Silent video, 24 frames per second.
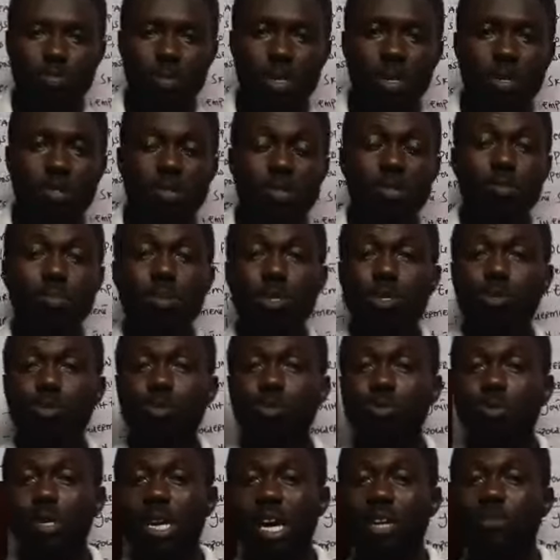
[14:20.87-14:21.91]
Because someone
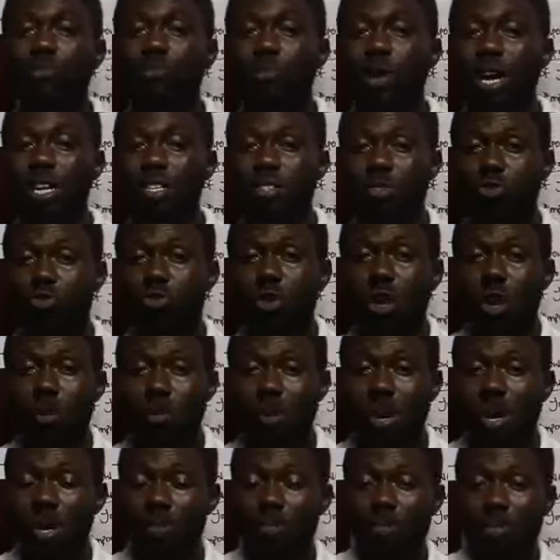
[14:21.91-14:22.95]
who can write
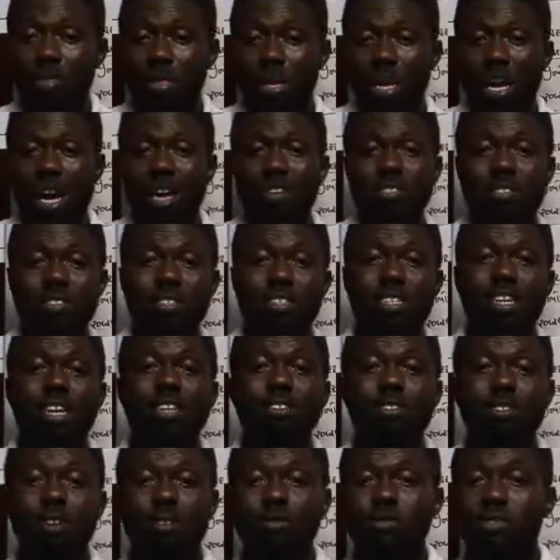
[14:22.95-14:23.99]
drama has the
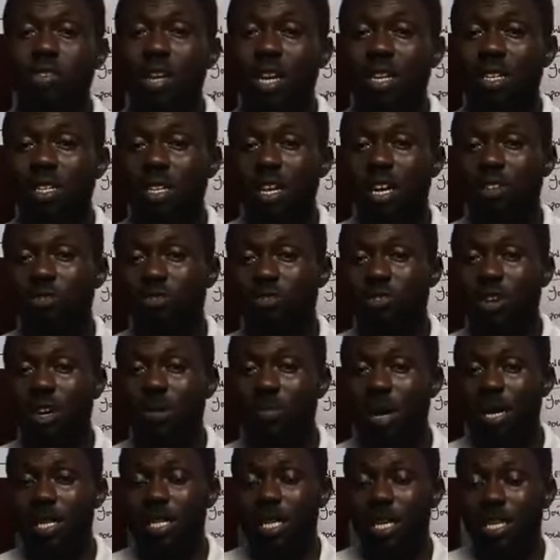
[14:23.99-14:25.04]
chance of selling that
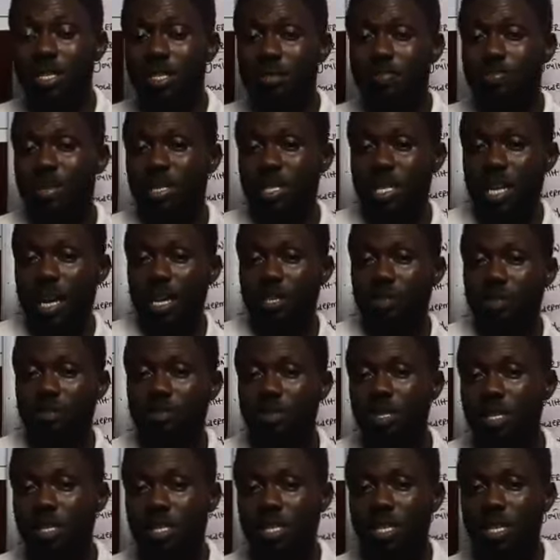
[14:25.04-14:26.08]
drama and getting money out
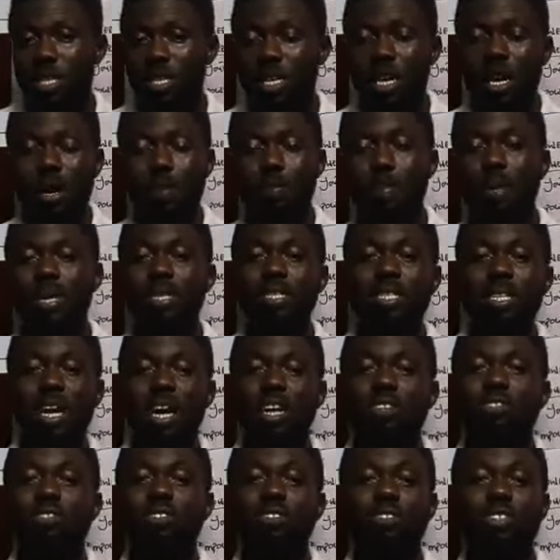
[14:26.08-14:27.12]
of it. A painter
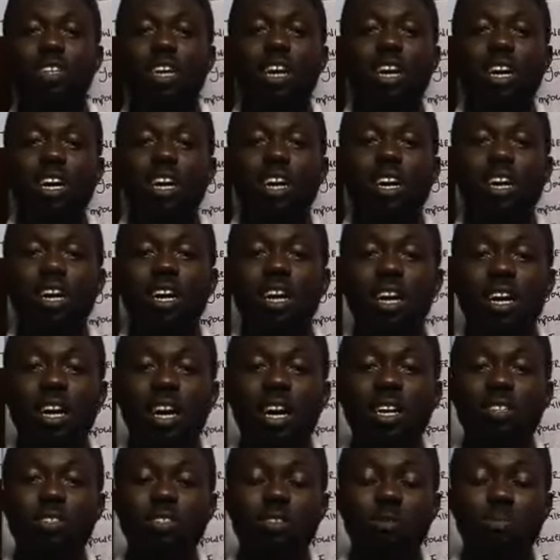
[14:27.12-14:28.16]
has
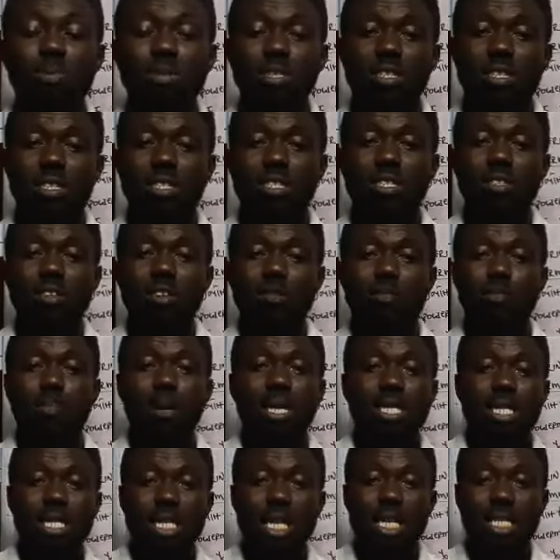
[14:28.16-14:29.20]
the opportunity of
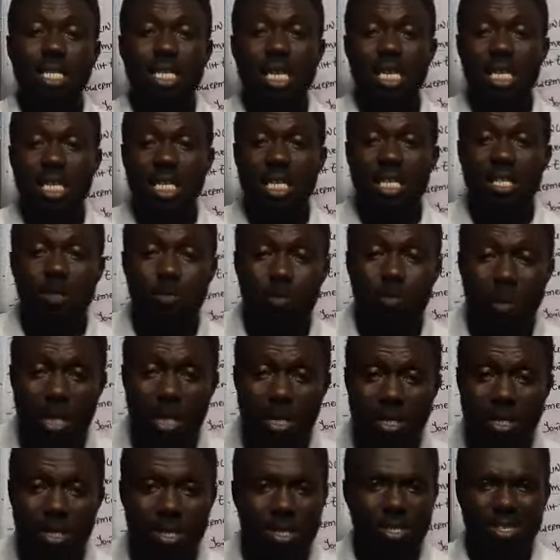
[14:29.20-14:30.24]
painting and selling his
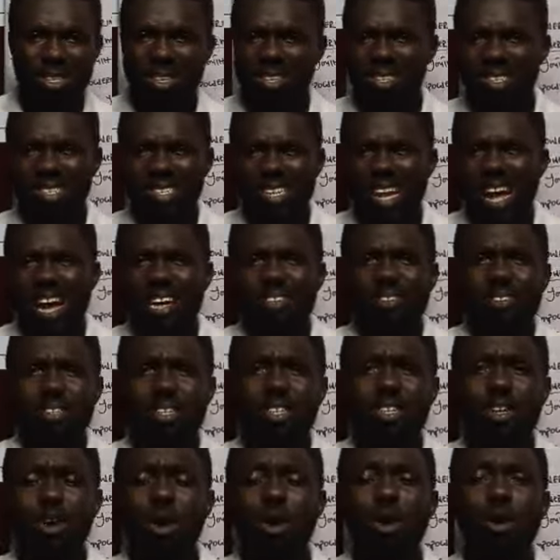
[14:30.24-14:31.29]
painting. It's
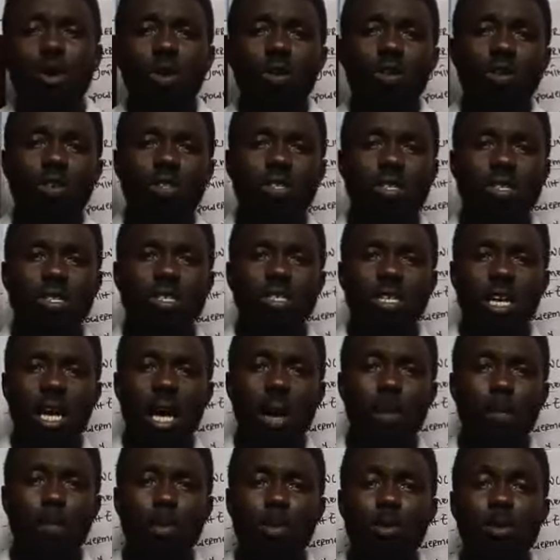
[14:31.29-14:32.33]
actually all
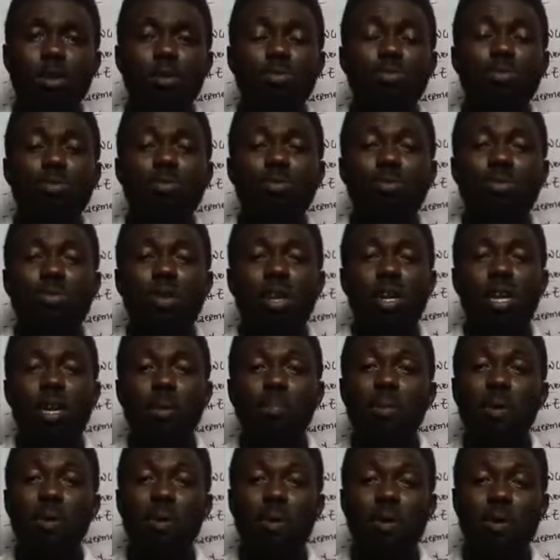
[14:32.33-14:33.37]
employable
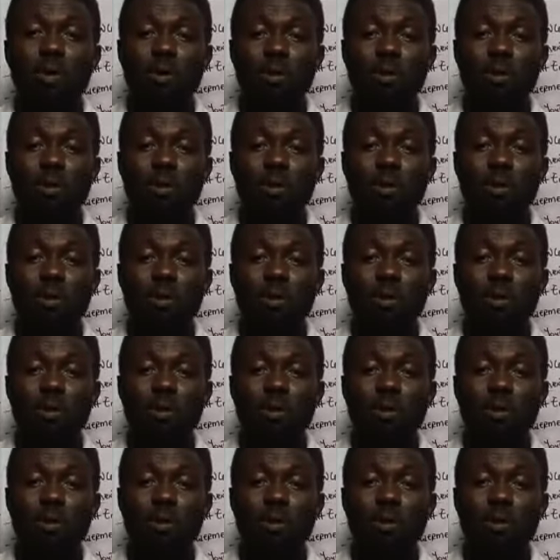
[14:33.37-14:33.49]
labor.